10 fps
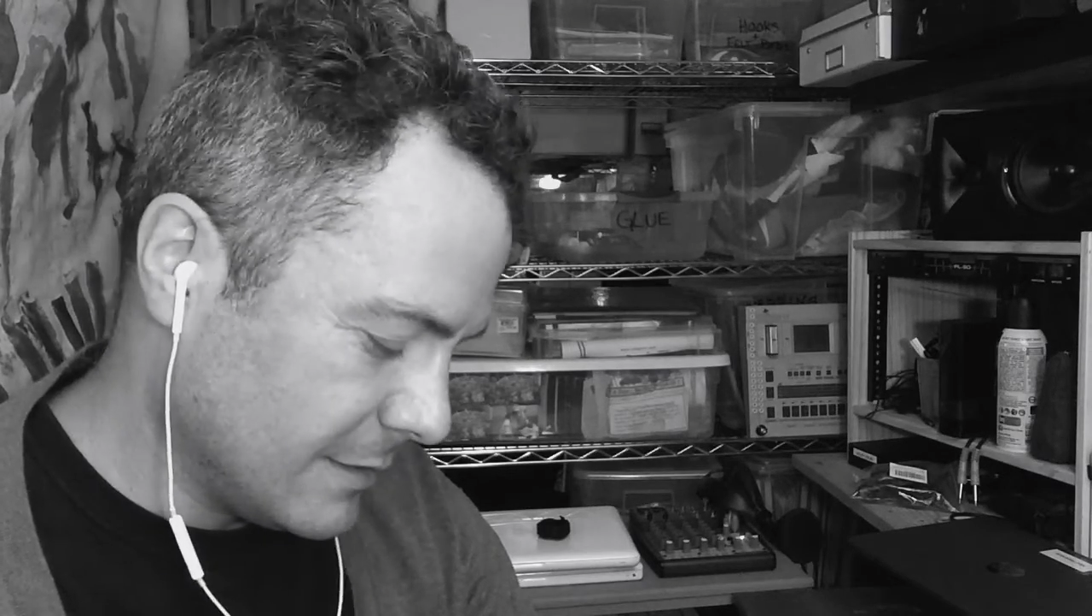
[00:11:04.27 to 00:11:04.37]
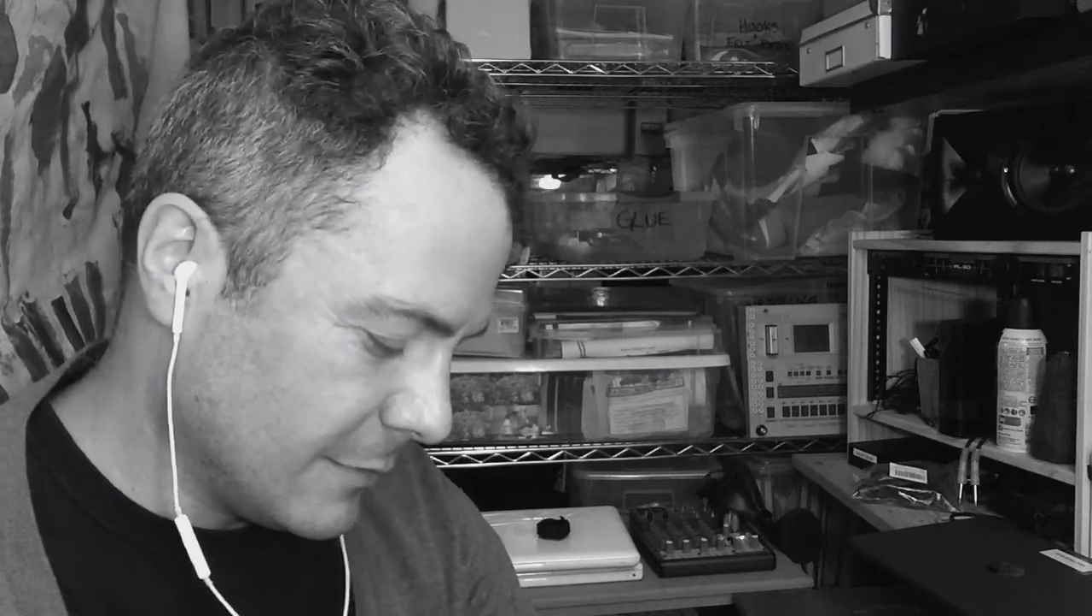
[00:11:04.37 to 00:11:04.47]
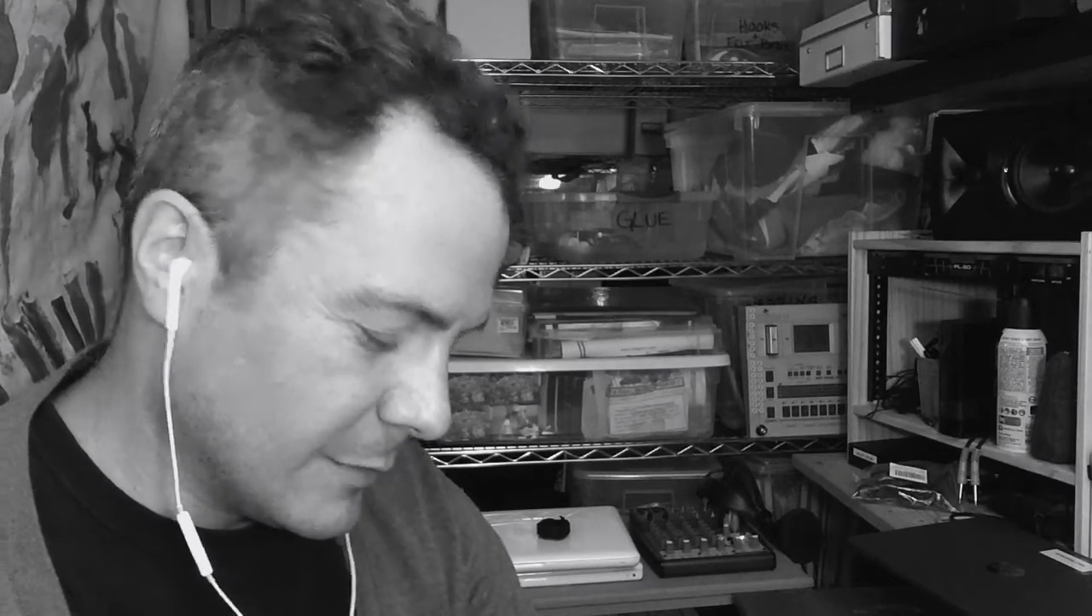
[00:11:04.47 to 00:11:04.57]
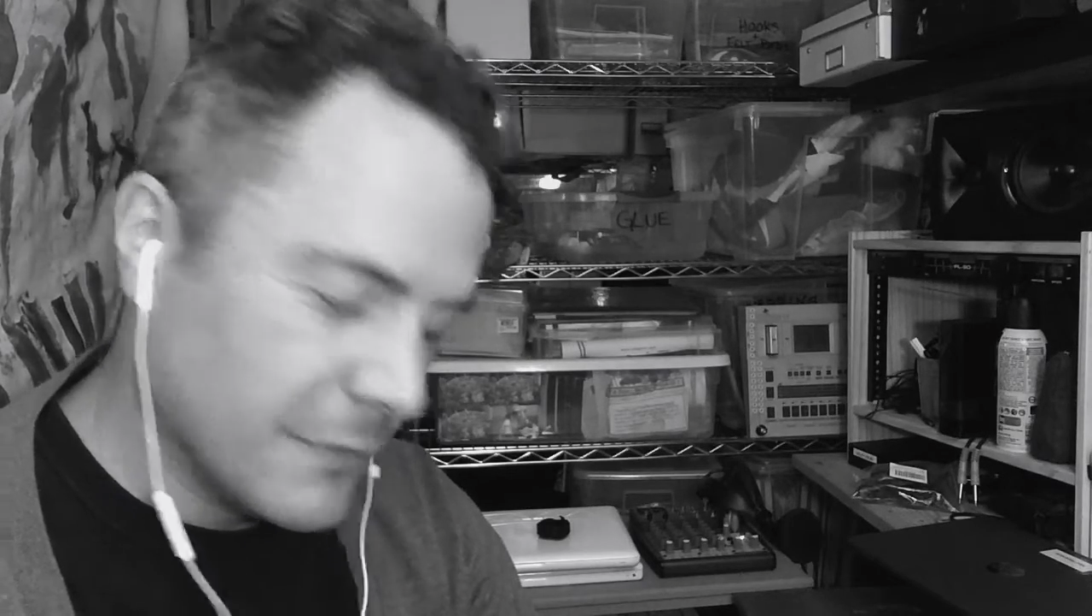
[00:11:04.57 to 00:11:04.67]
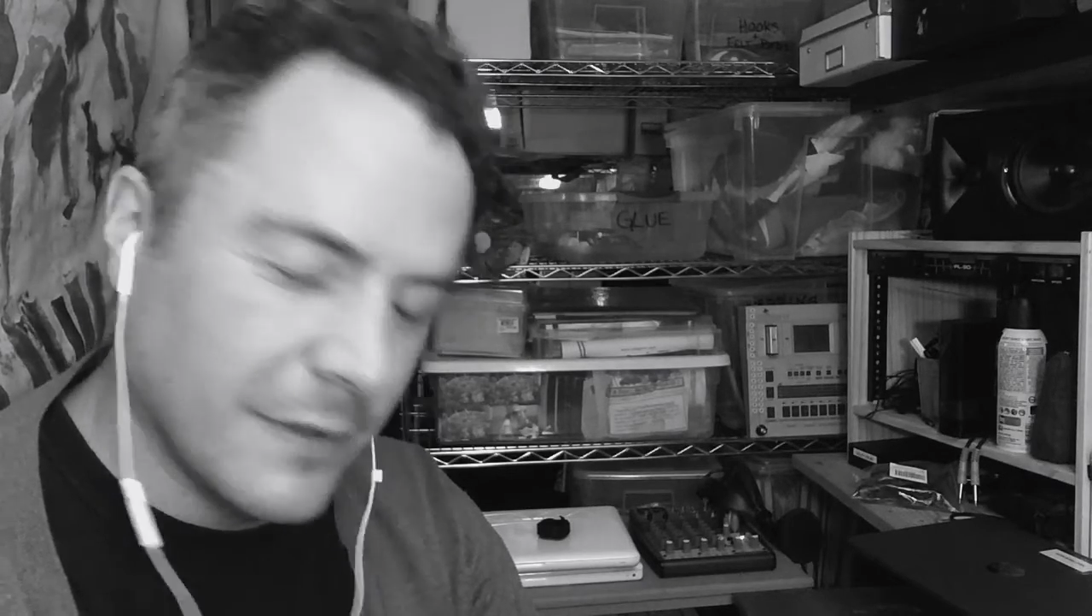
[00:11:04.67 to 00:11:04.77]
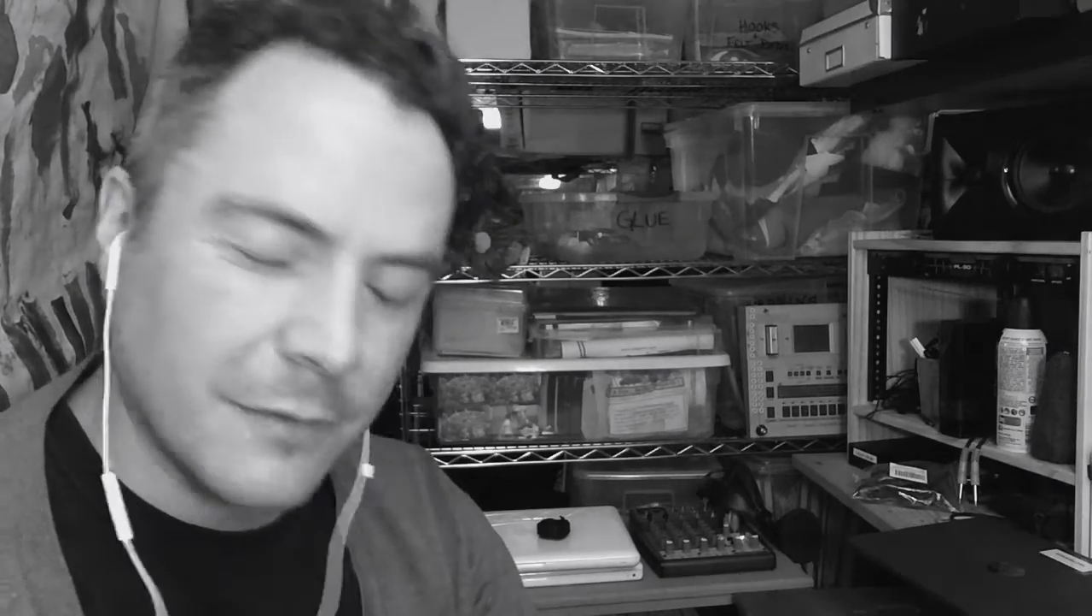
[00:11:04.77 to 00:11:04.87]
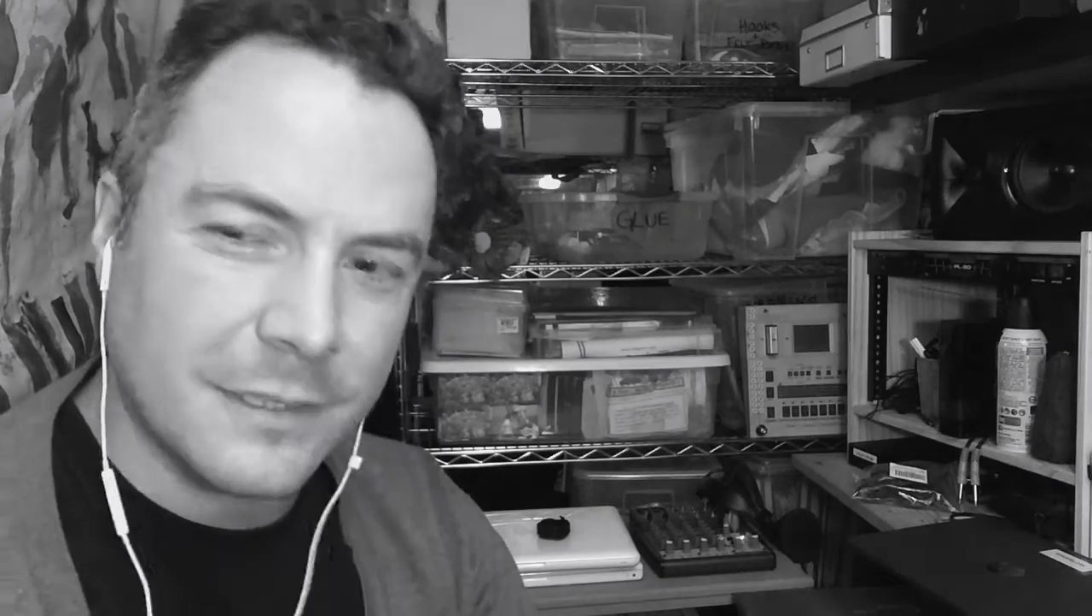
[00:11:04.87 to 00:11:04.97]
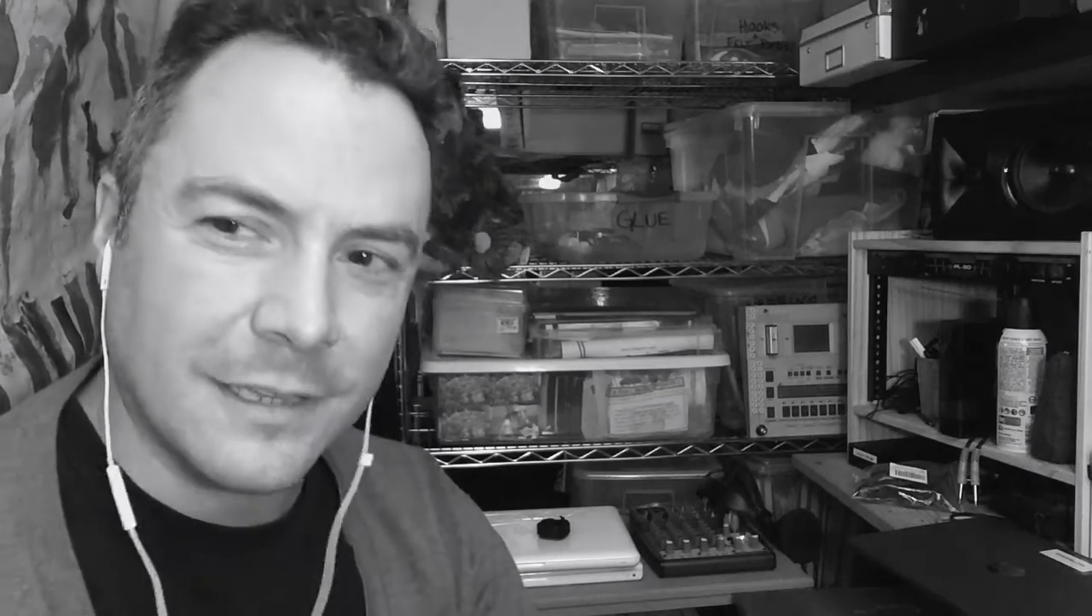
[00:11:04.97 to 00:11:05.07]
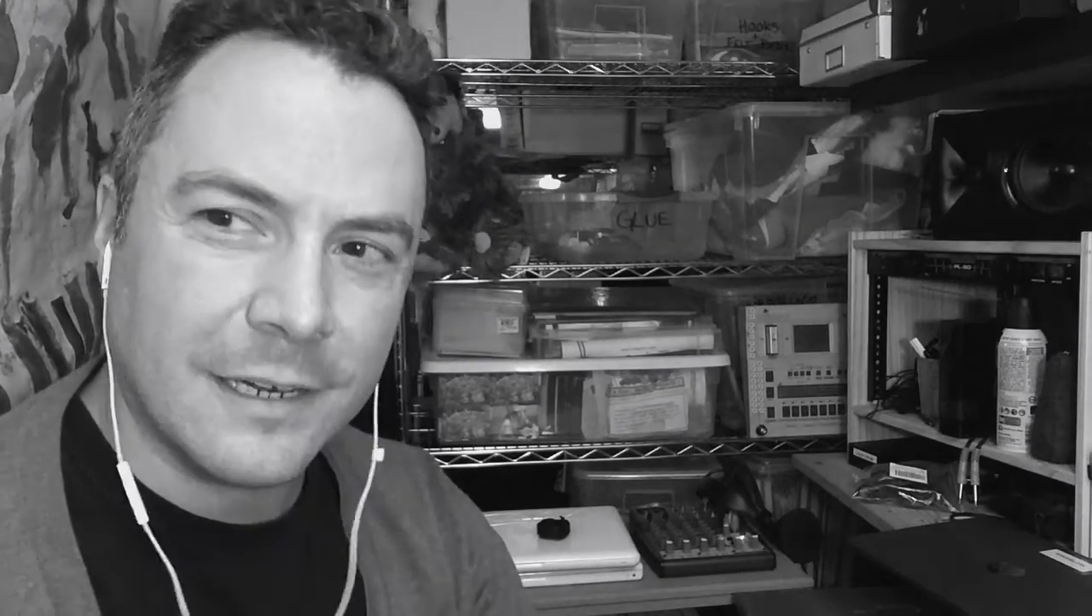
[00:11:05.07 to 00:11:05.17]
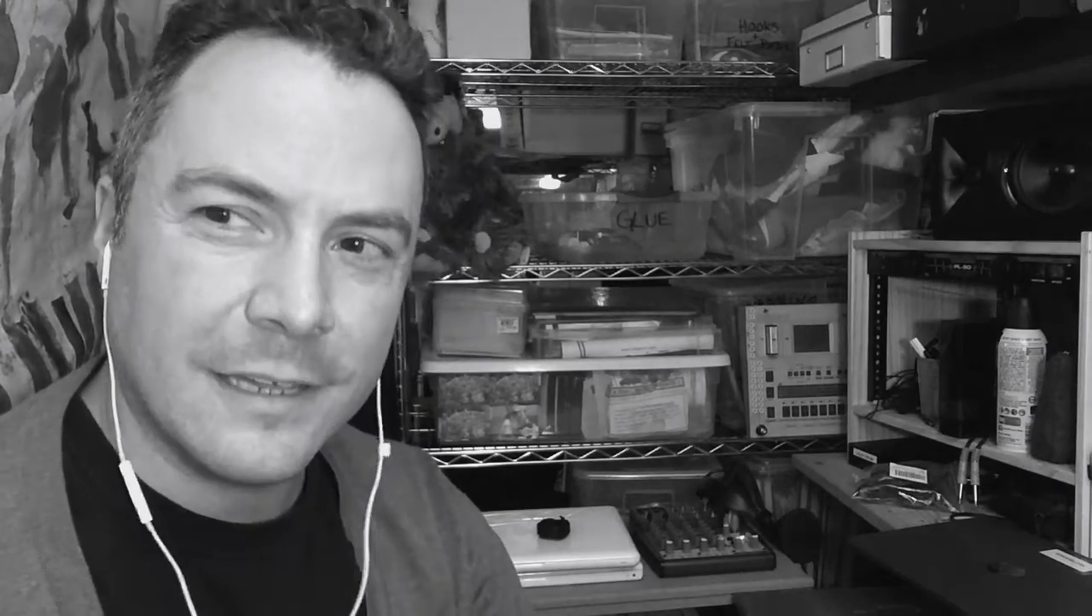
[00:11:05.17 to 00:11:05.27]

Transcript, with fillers: I wonder if that was a little